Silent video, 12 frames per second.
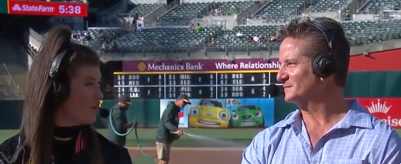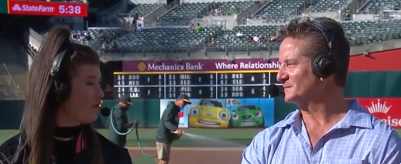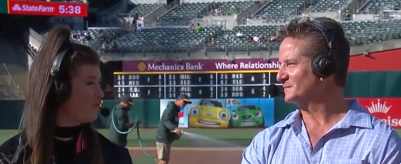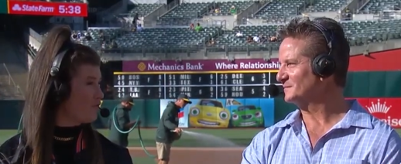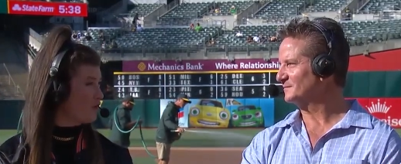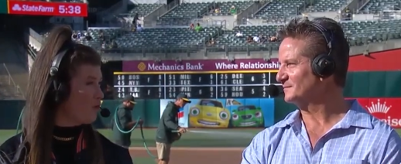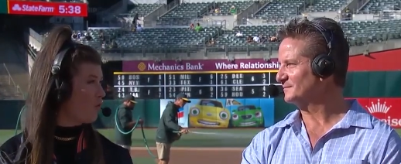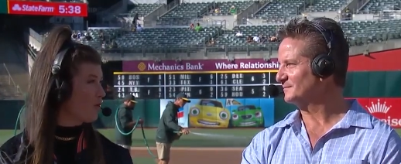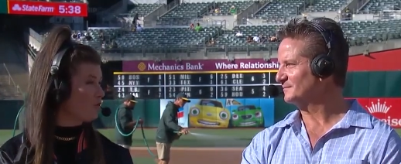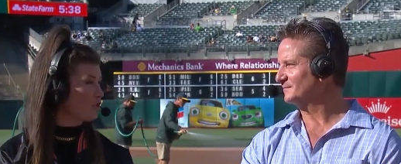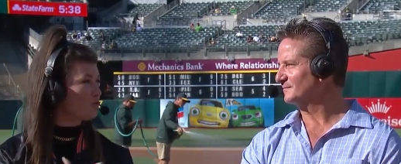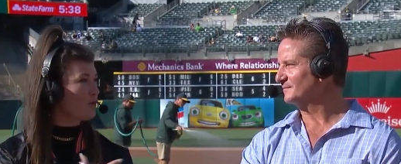Speaker 1: for the Orioles,
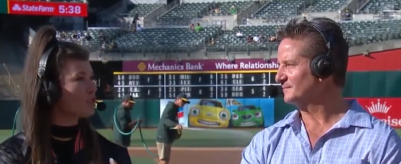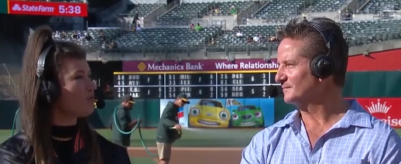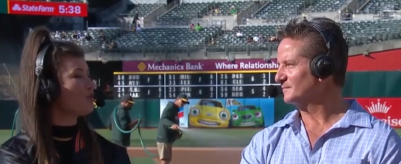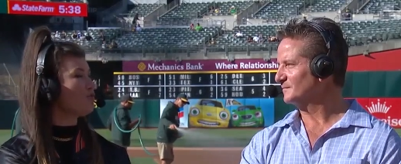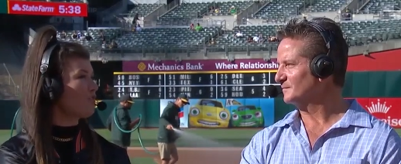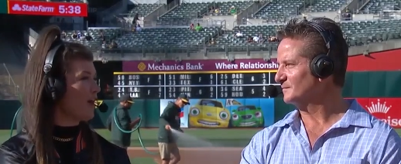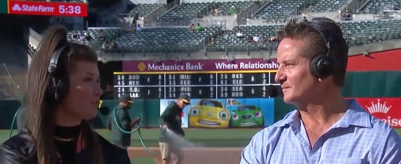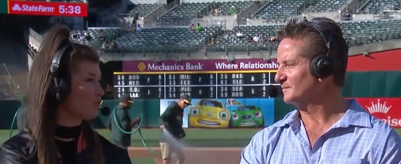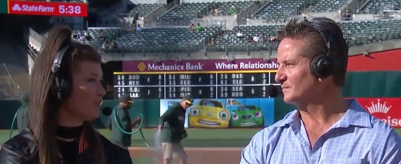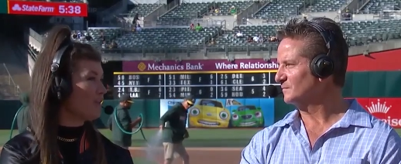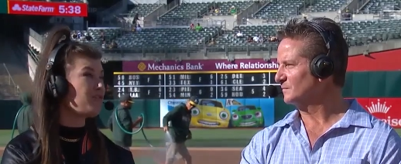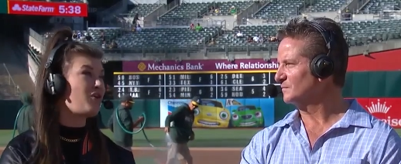especially when you factor in
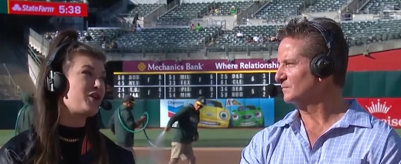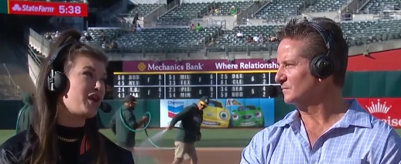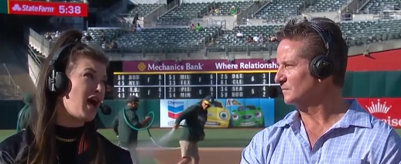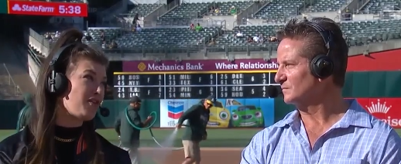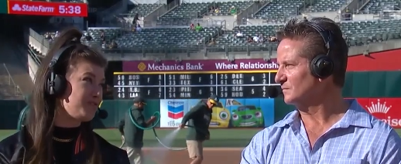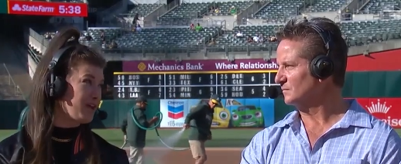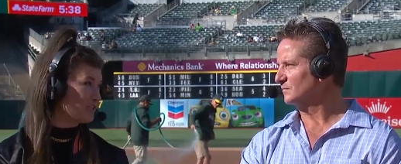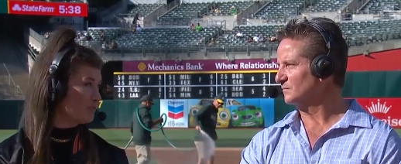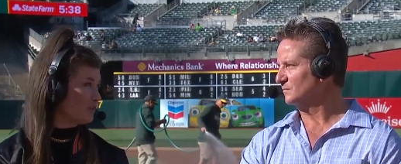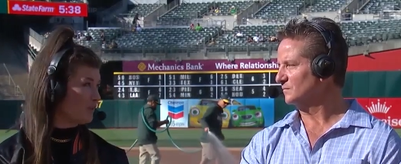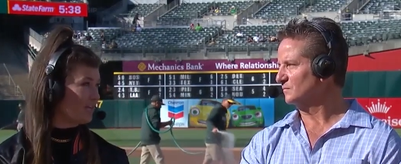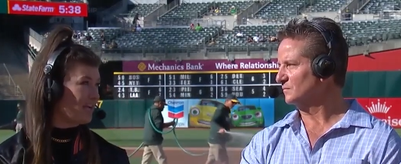they've already got
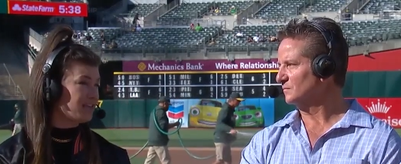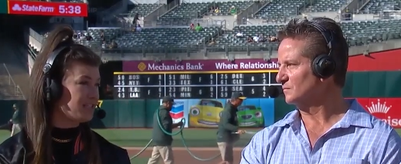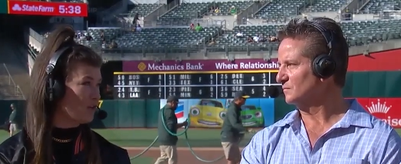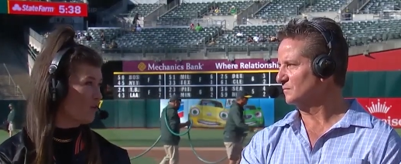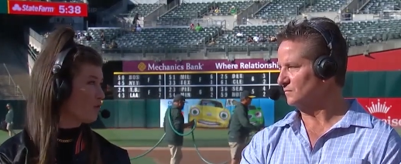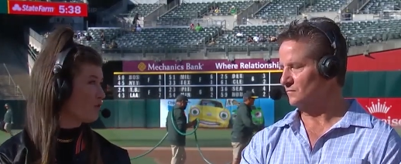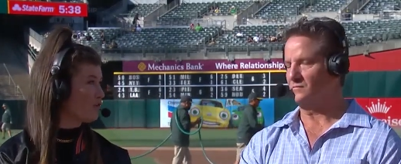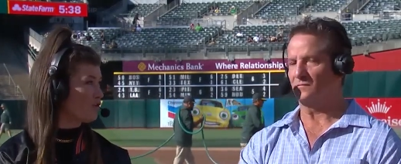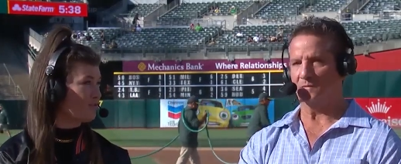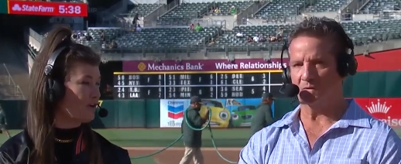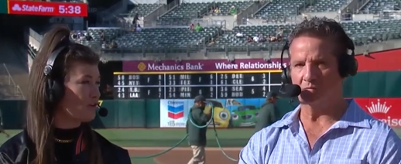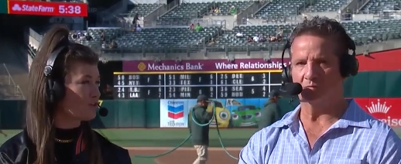flexibility, guys like O'Hearn and
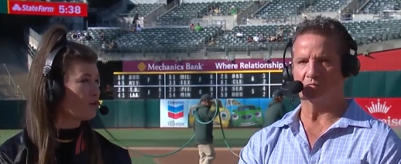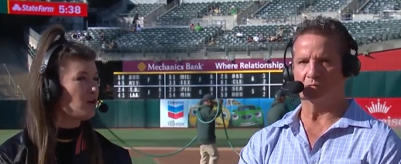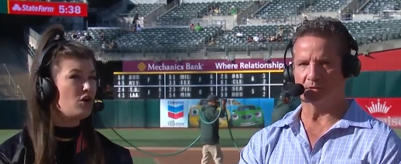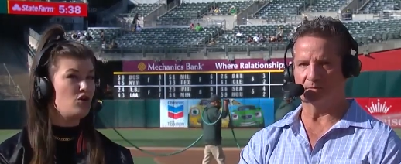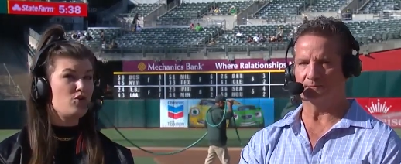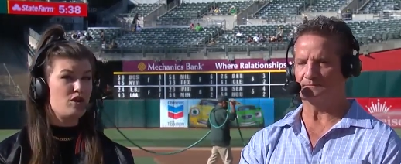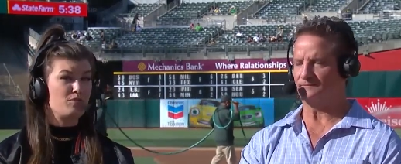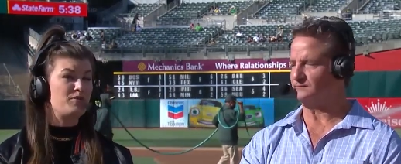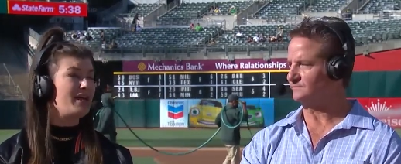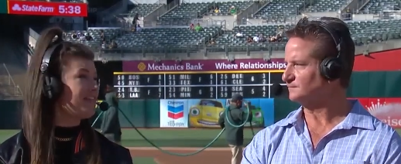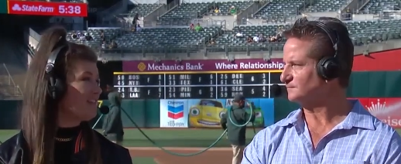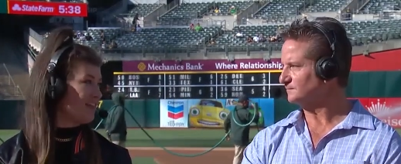Frazier, right. who can play
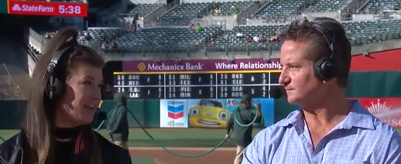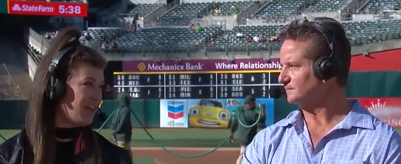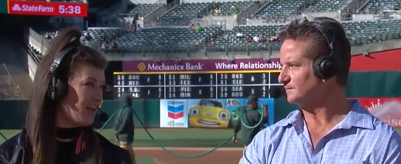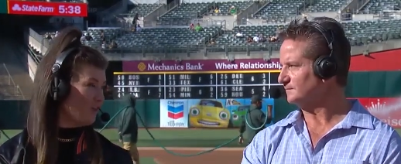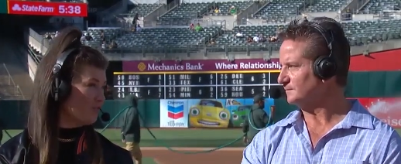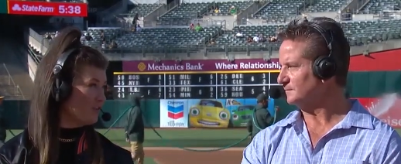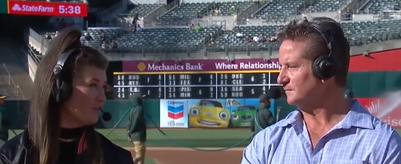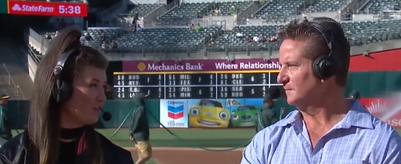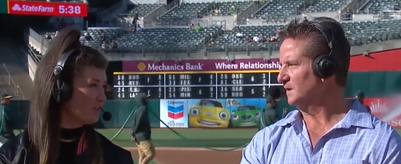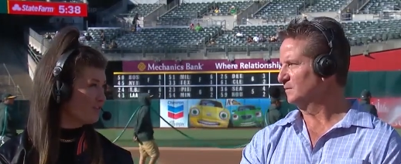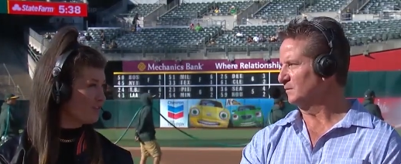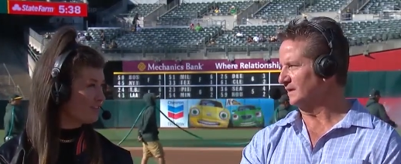the NN outfield?
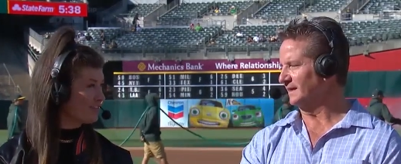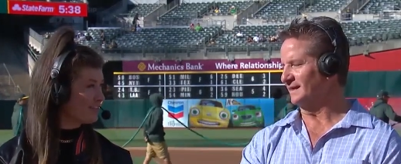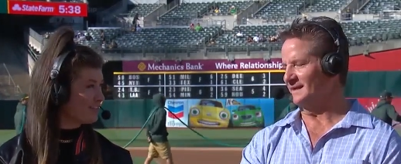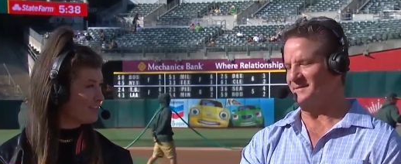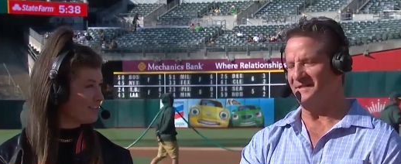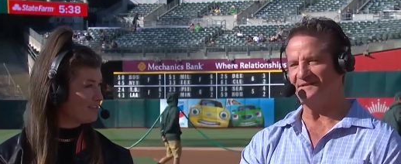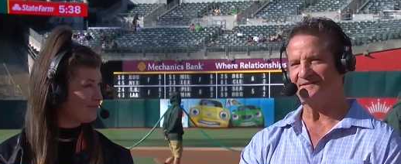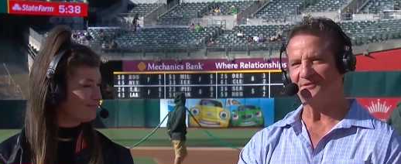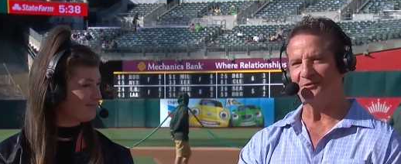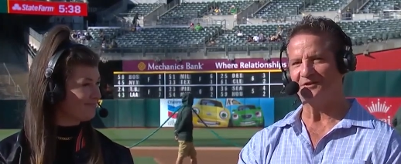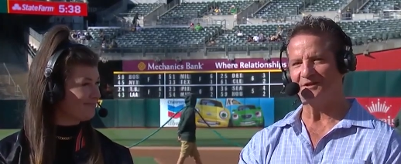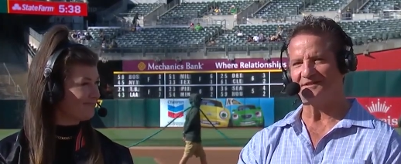
Speaker 2: Right. I mean, he's so
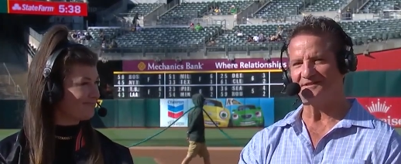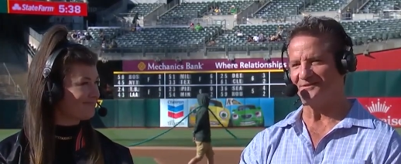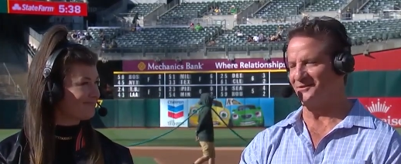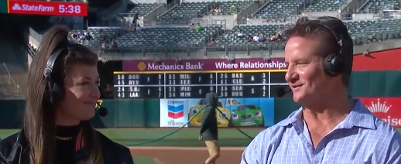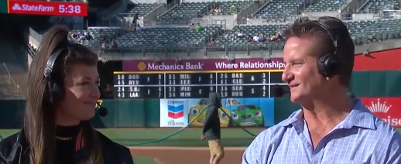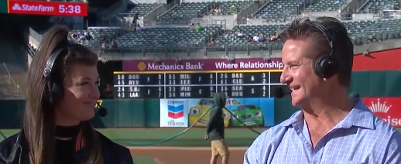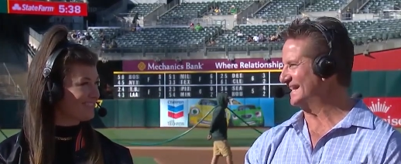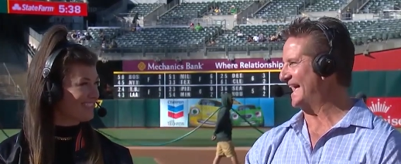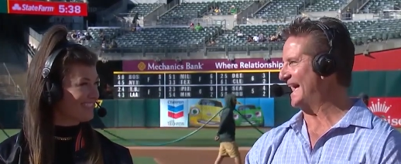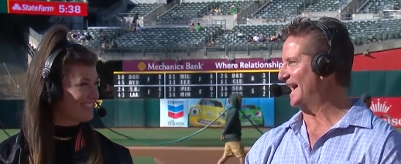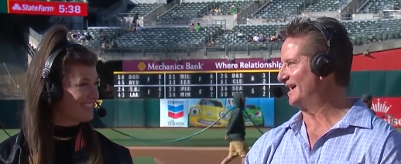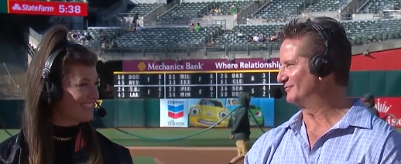young, he still says and a
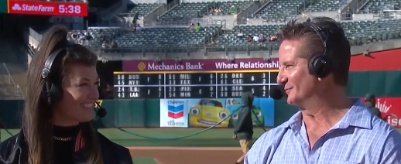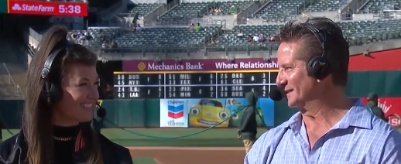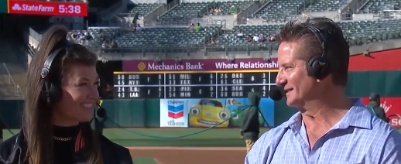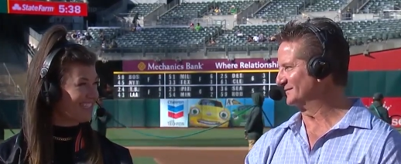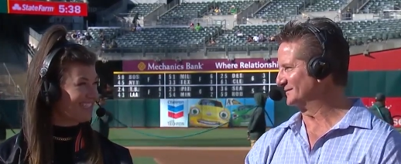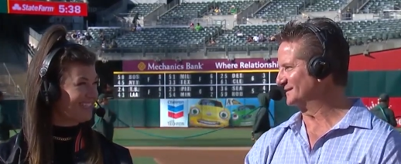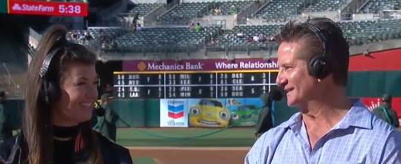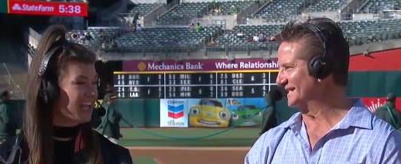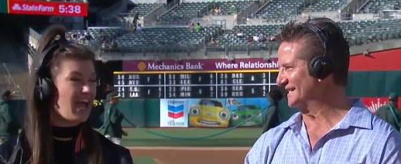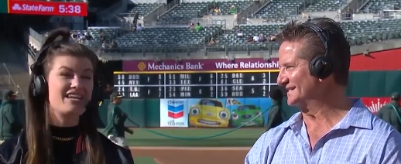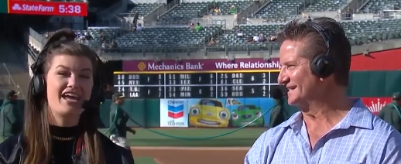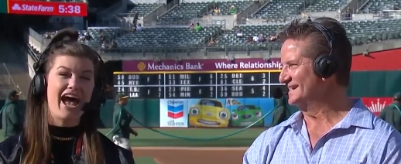half when he gives his age. And
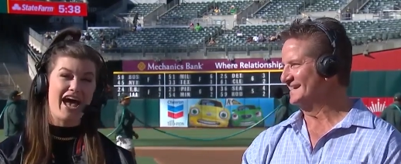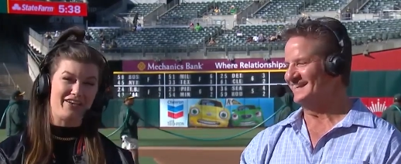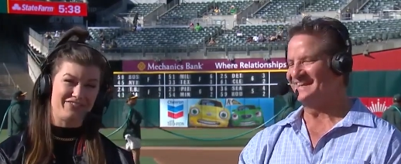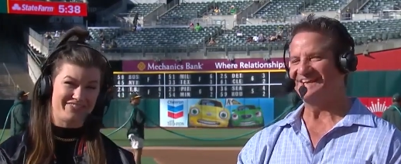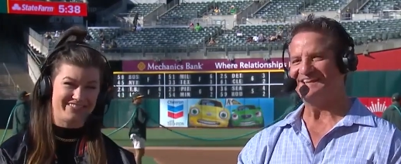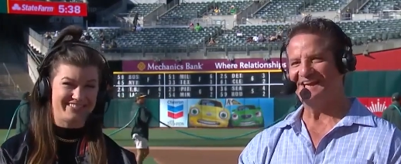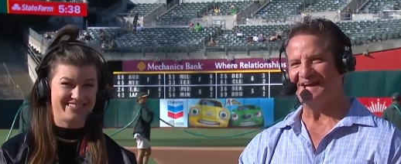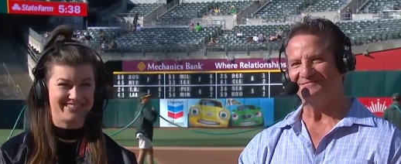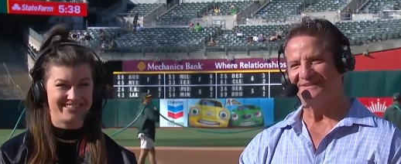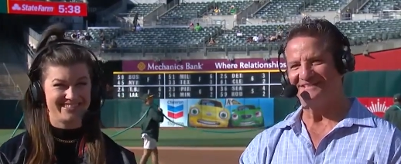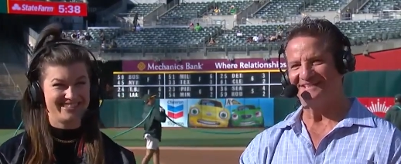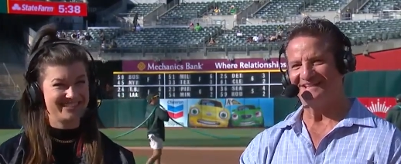a half. And a half,
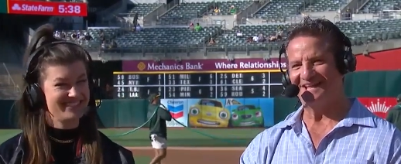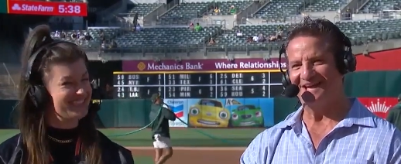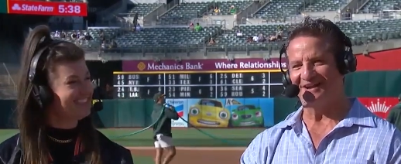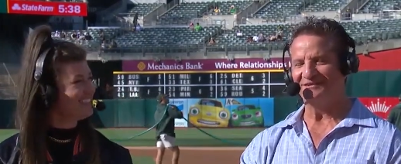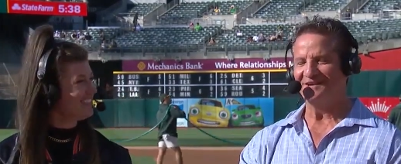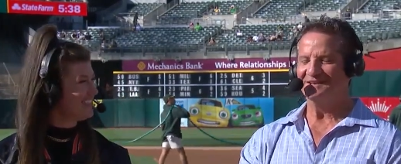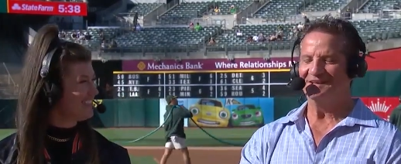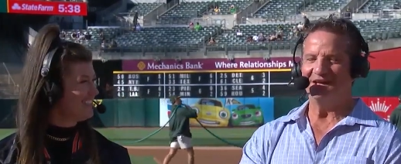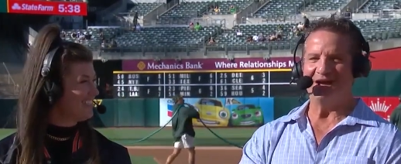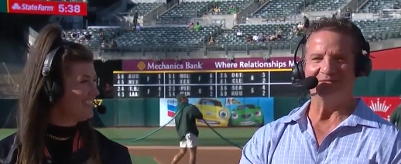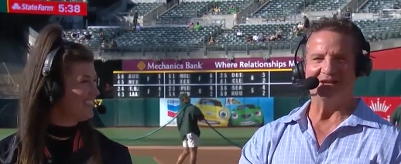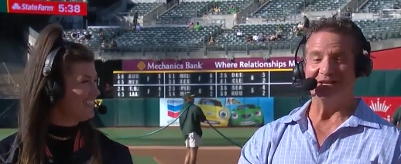19 and a half. I
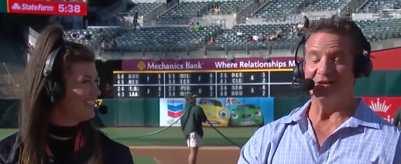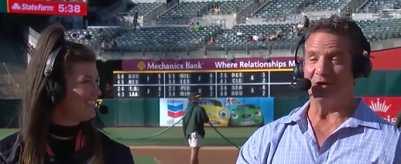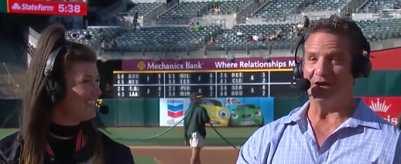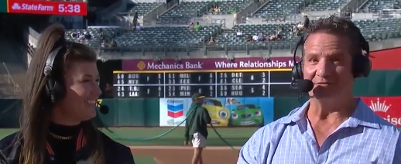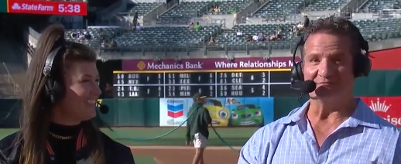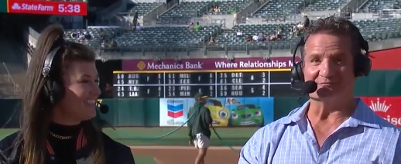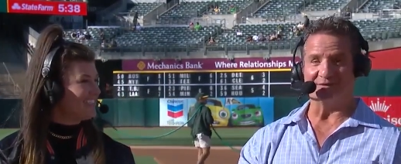mean, I know I had a